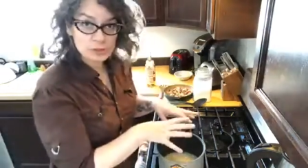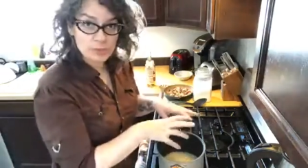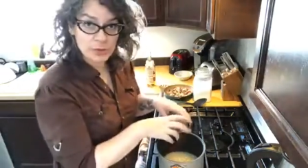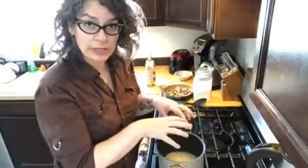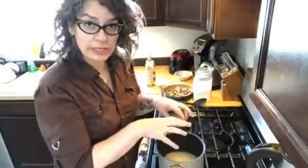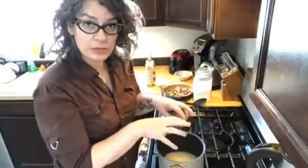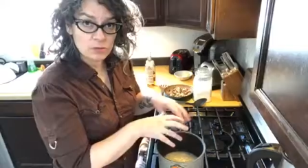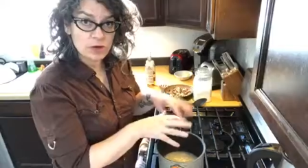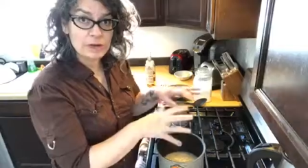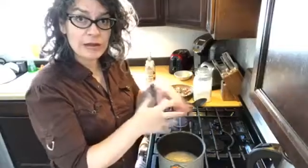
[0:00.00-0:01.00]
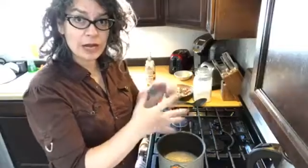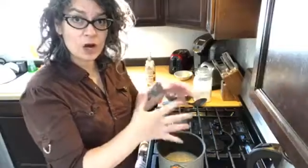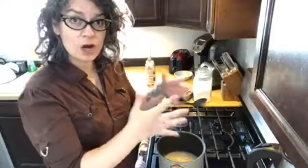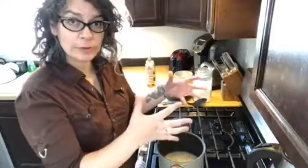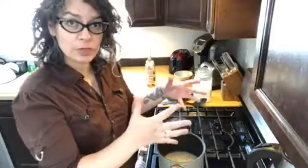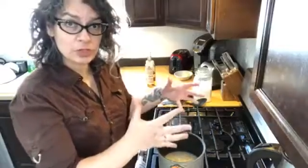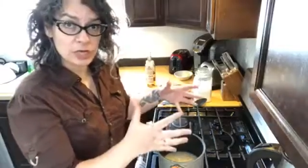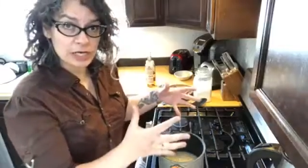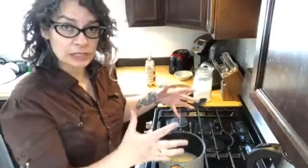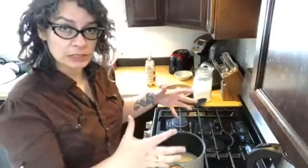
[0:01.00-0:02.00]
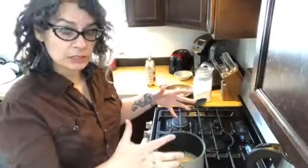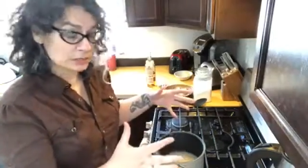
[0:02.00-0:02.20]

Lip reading: boiling. We're gonna make a caramel sauce.